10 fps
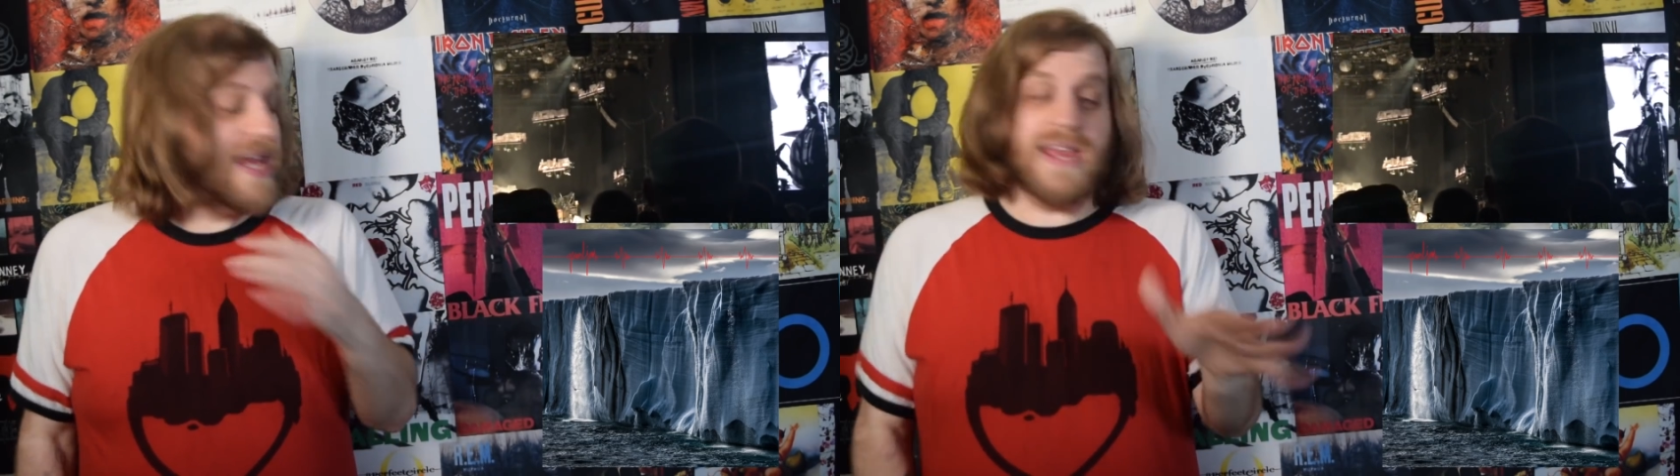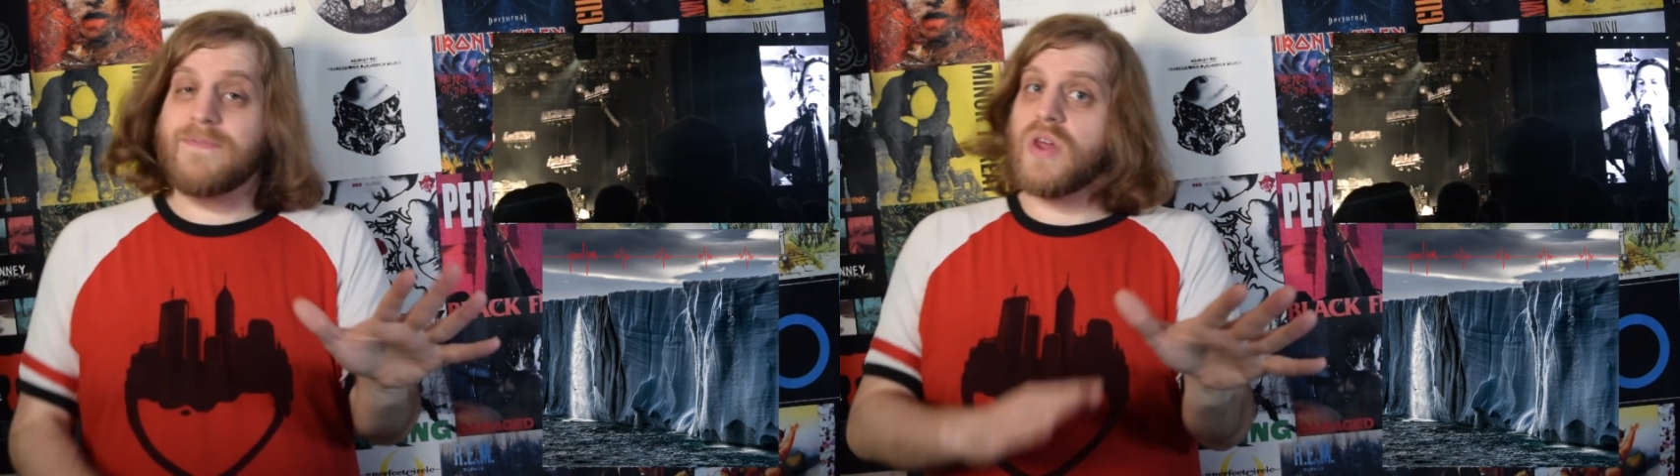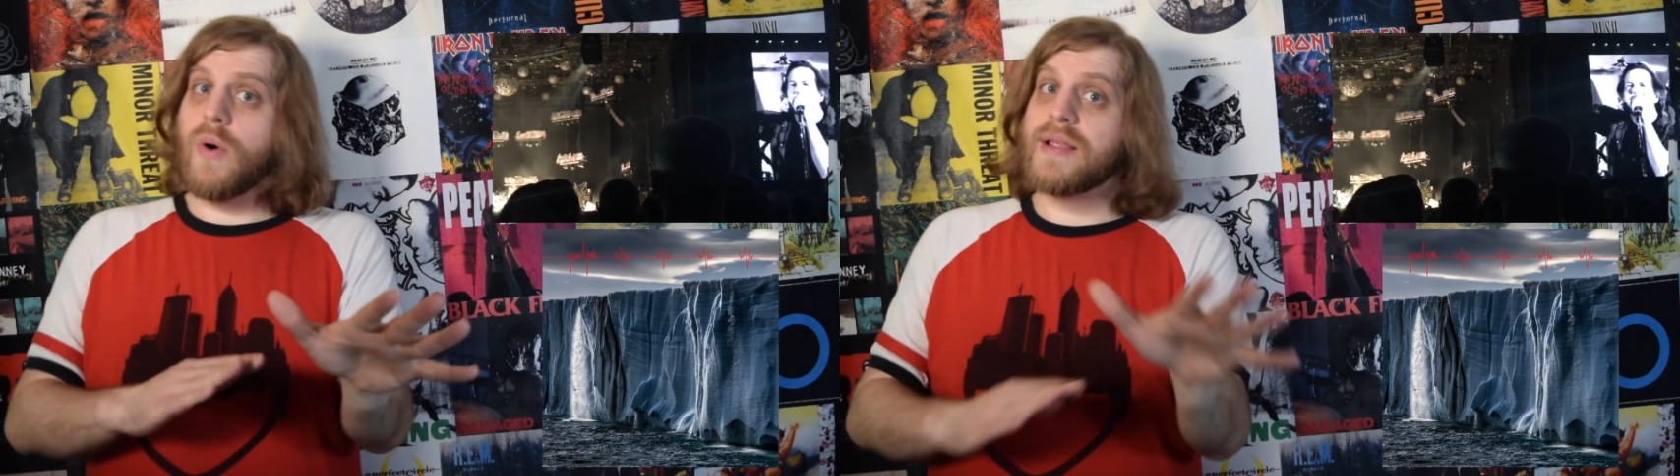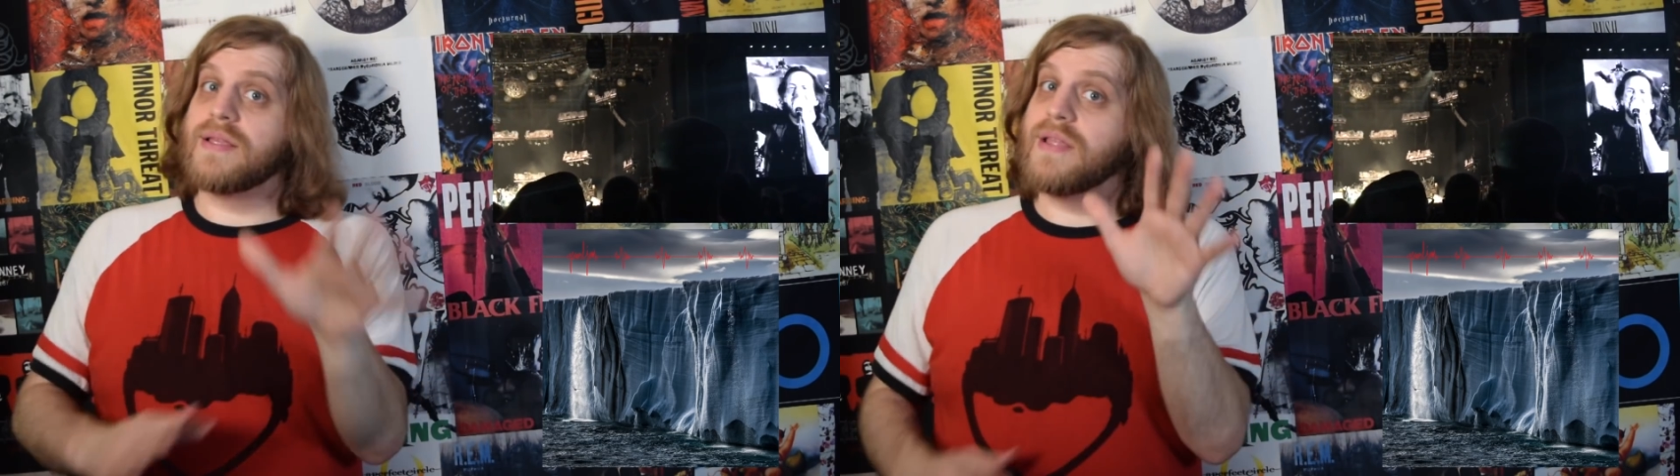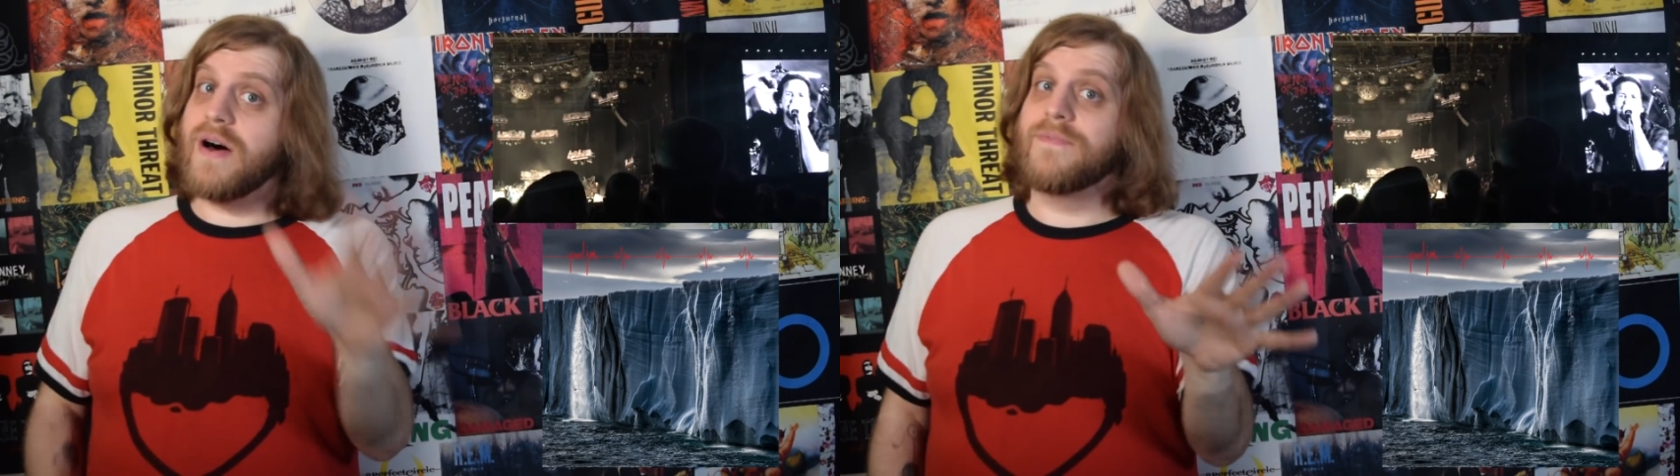even though I
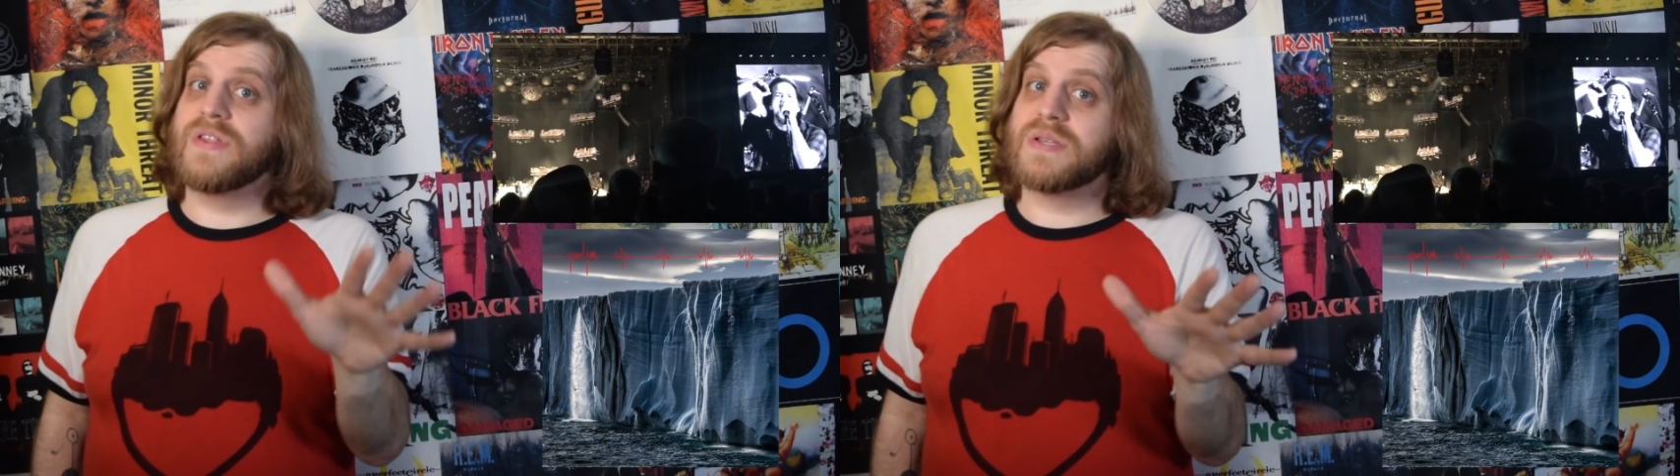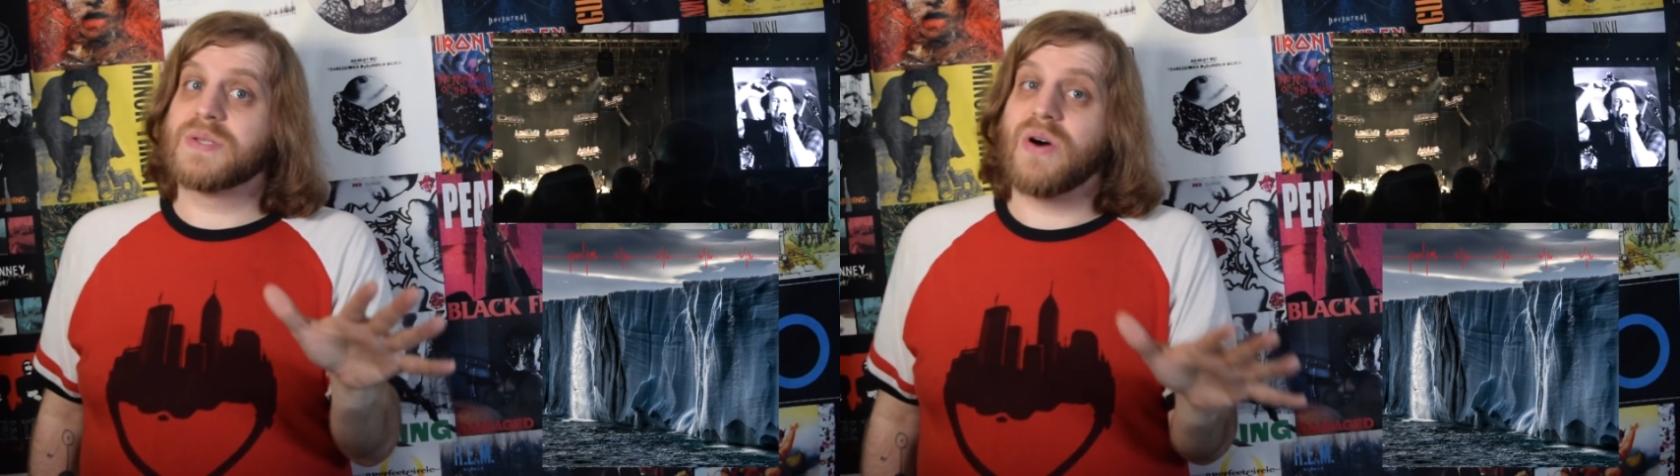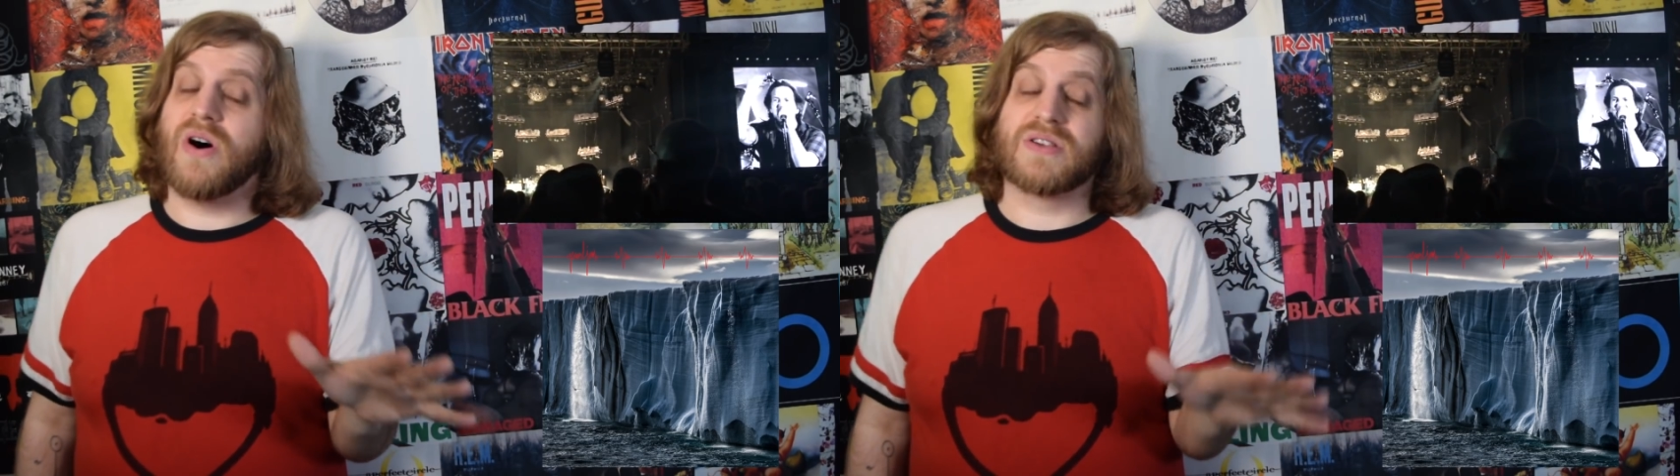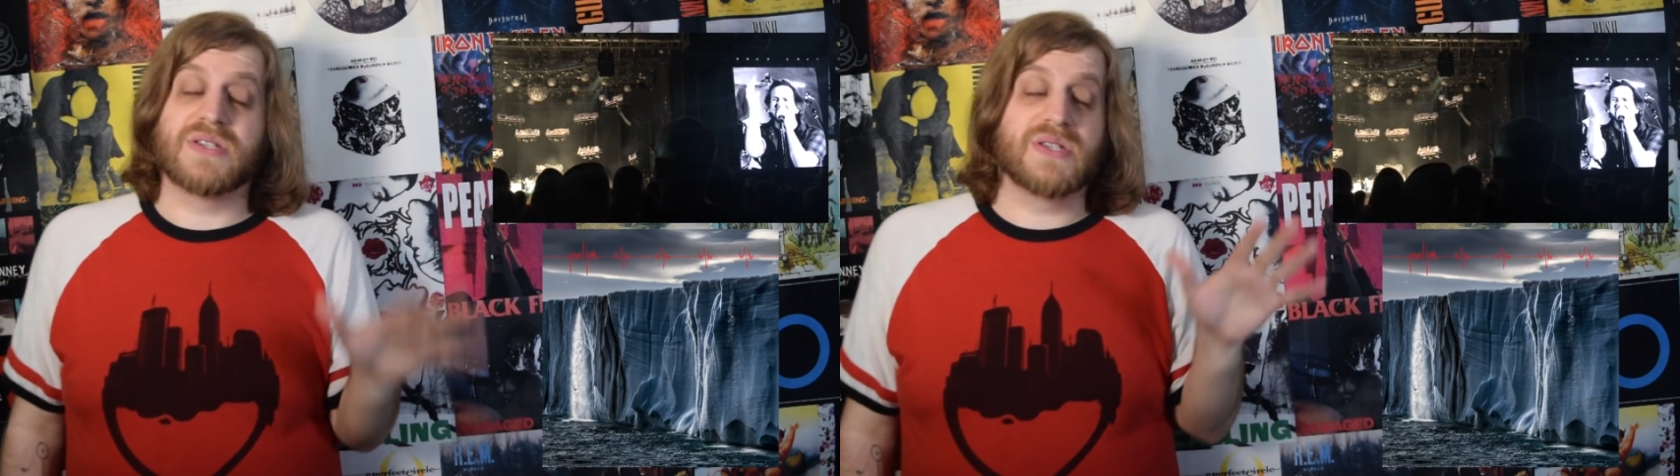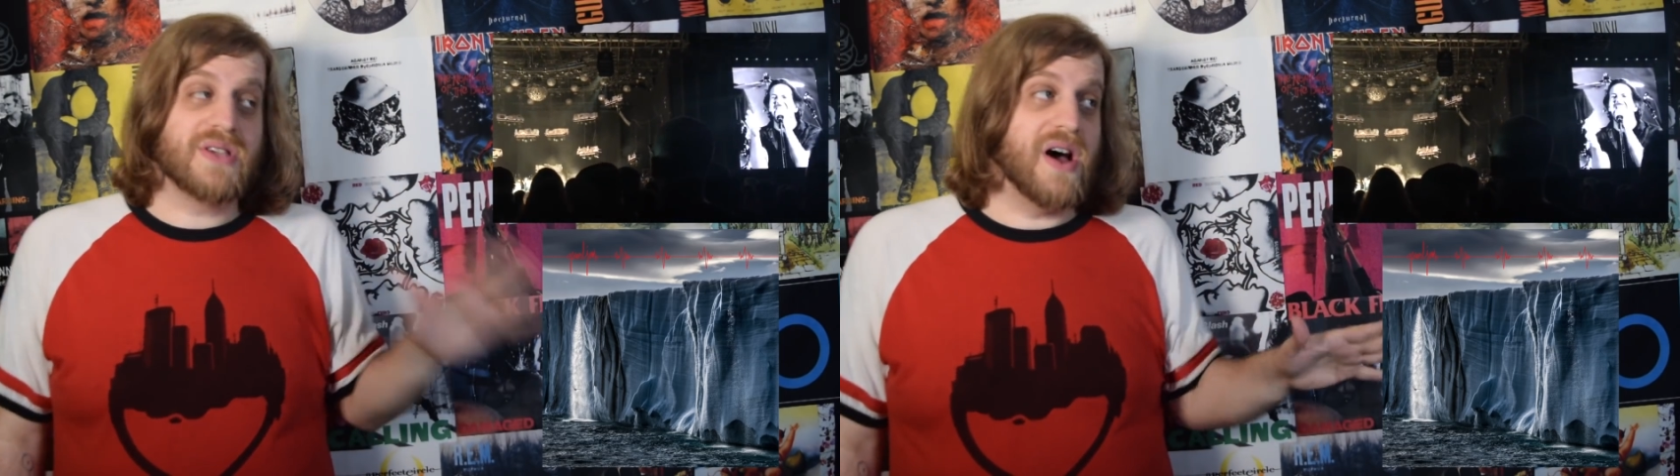love this song
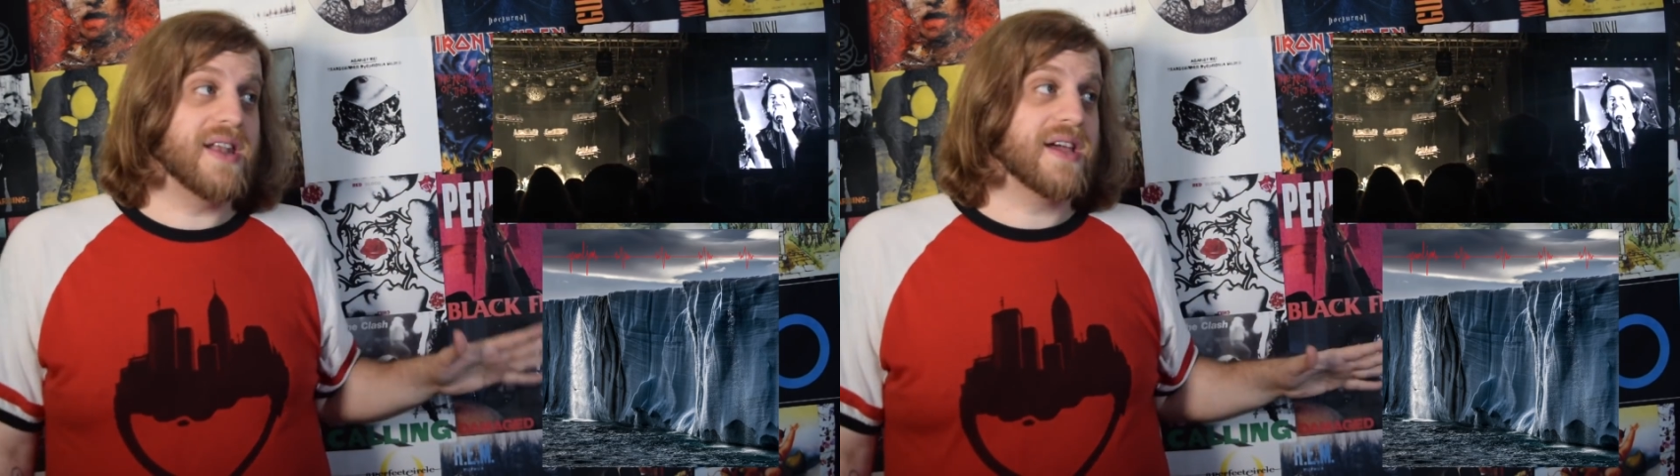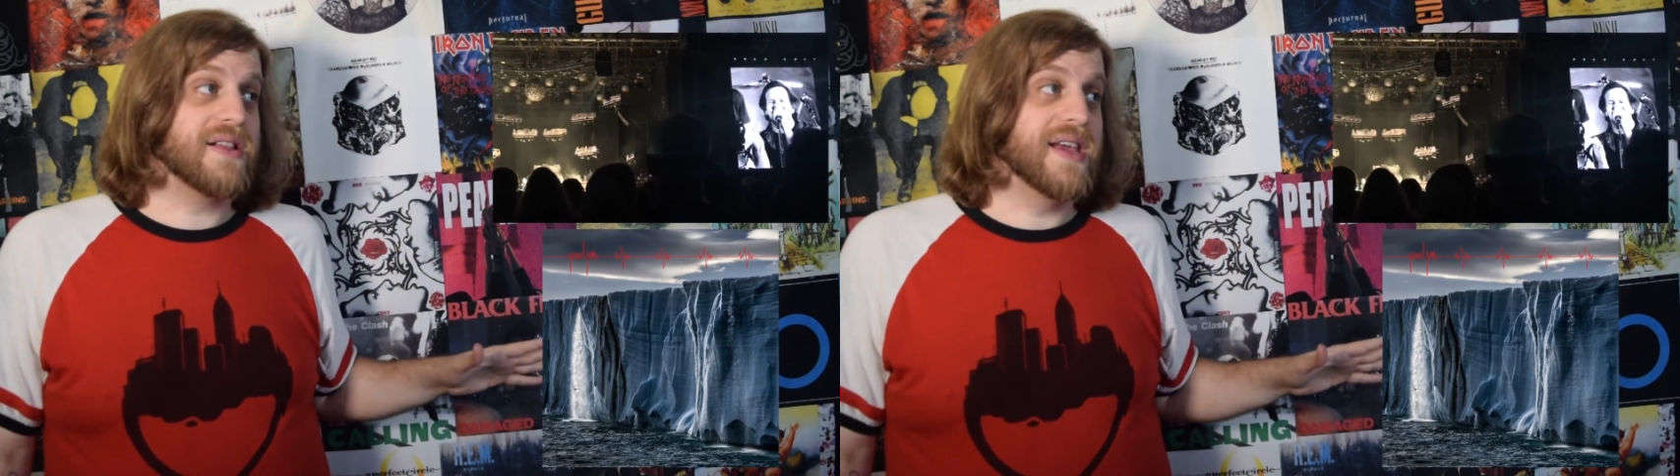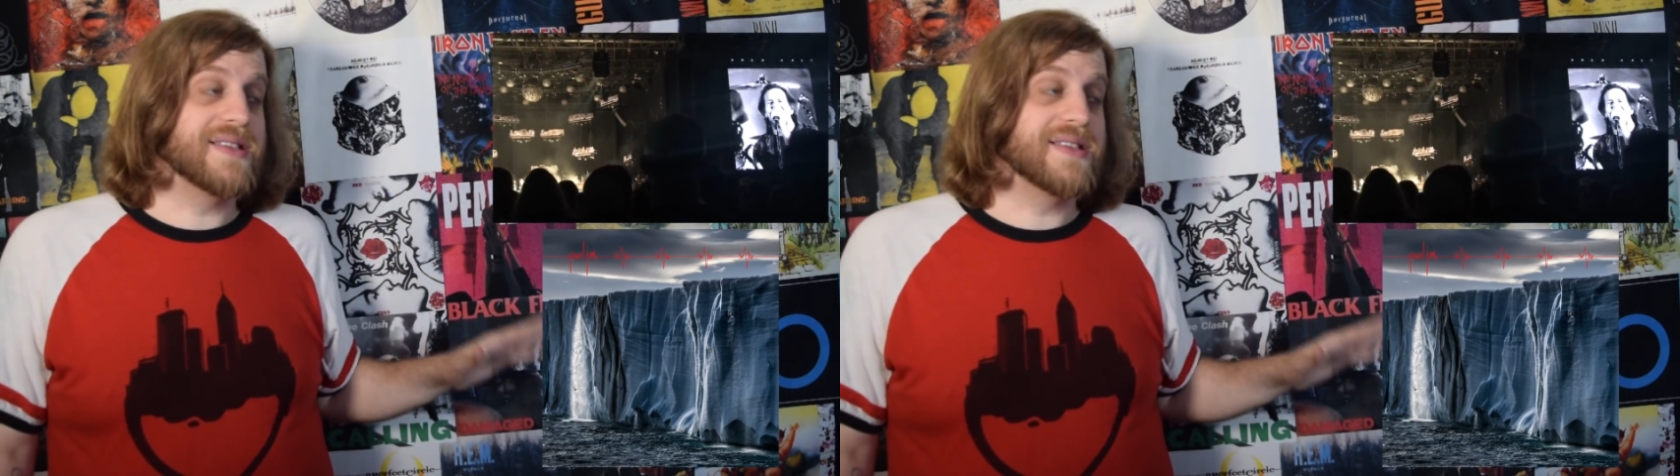sonically,